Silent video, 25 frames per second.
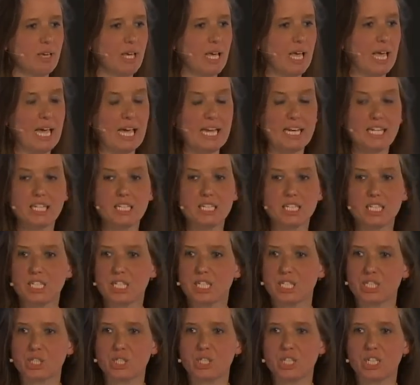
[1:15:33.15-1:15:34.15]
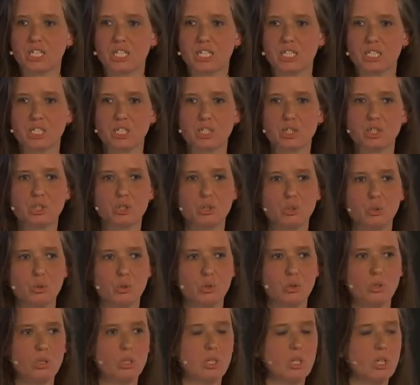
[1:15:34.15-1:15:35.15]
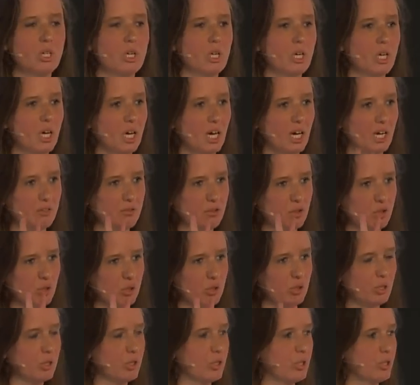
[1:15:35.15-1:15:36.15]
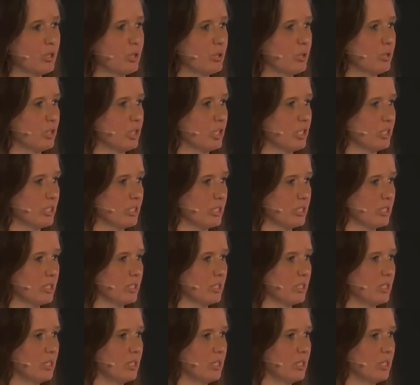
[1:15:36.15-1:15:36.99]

and an initiate in the school, I have two conclusions.